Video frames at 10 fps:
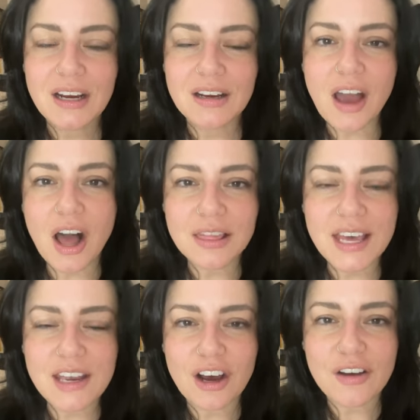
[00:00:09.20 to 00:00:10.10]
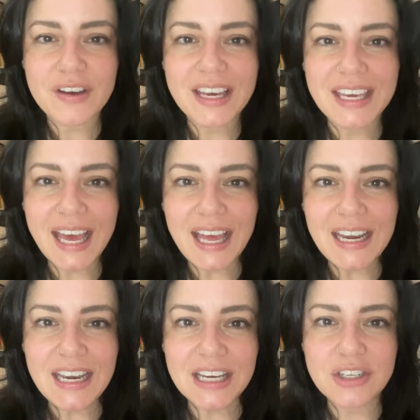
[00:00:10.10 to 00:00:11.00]
got laid off
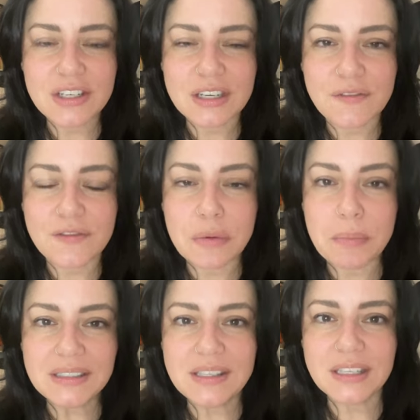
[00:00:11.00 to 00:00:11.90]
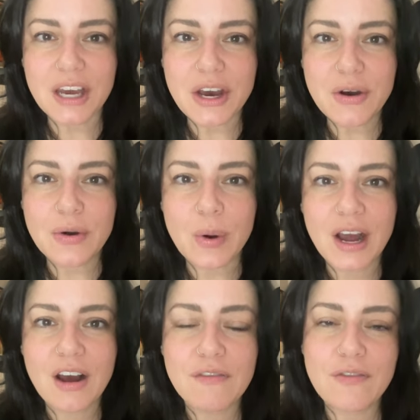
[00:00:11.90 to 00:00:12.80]
again just a few months ago
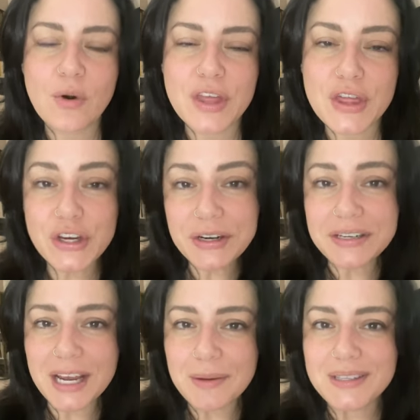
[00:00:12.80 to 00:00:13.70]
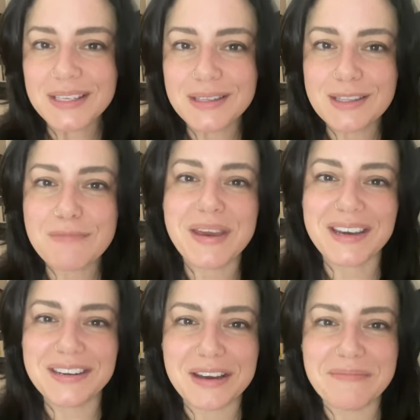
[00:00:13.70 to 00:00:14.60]
for the third time since the
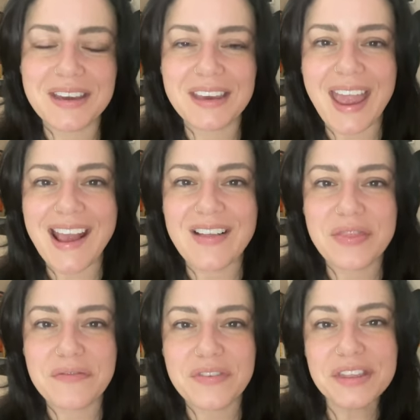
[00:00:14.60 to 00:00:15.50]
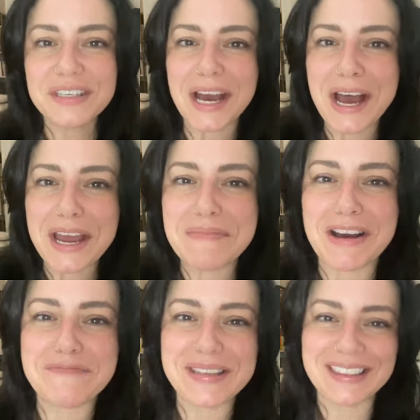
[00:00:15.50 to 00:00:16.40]
pandemic and the fifth time
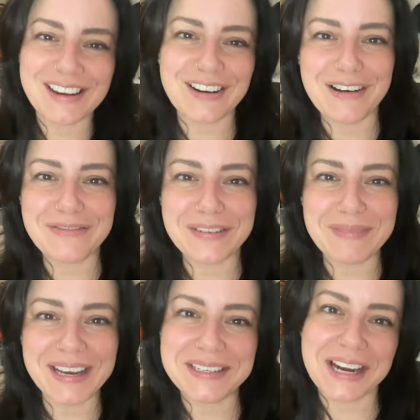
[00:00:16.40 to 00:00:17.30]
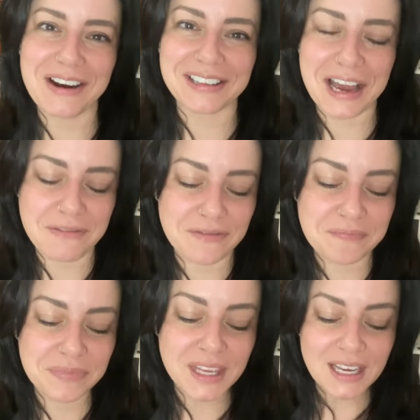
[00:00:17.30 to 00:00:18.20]
I've been laid off in my entire life.
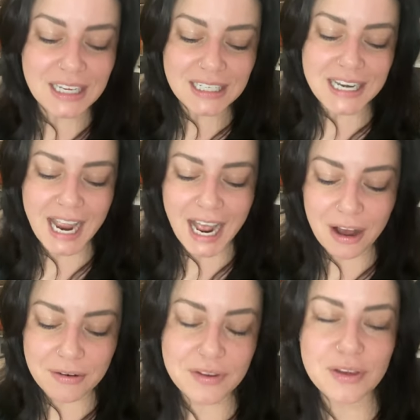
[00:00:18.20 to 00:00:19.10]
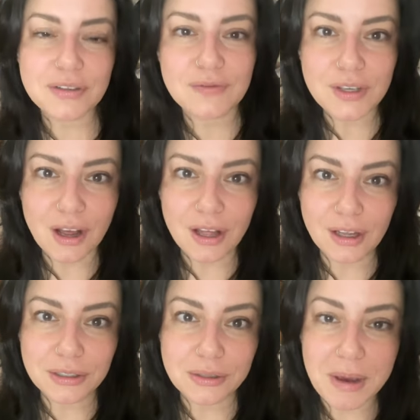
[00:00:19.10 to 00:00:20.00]
Now, for those of
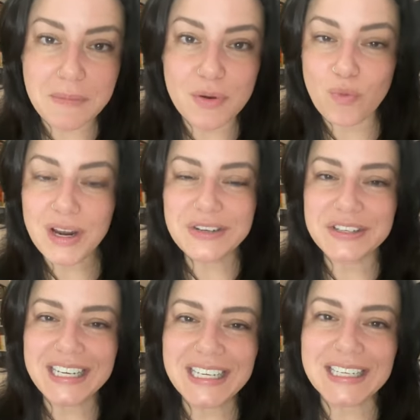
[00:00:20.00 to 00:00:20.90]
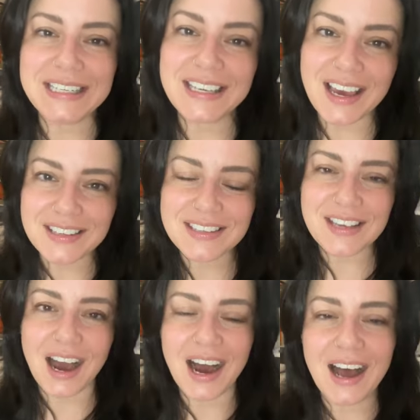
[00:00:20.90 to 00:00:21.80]
y'all who might be wondering, yes,
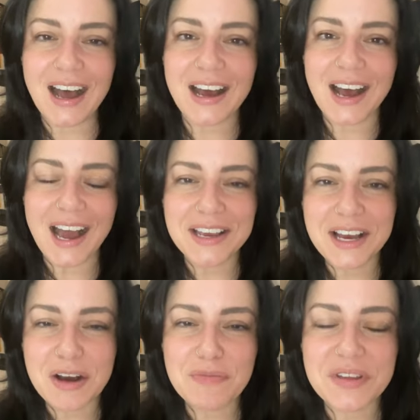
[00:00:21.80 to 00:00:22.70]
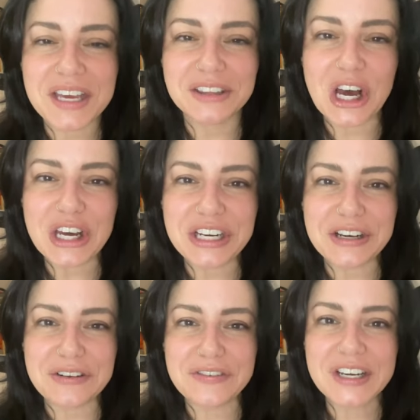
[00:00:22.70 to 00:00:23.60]
uh, I come with a lot
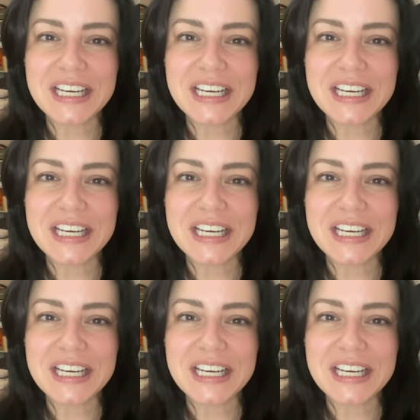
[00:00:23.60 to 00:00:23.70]
of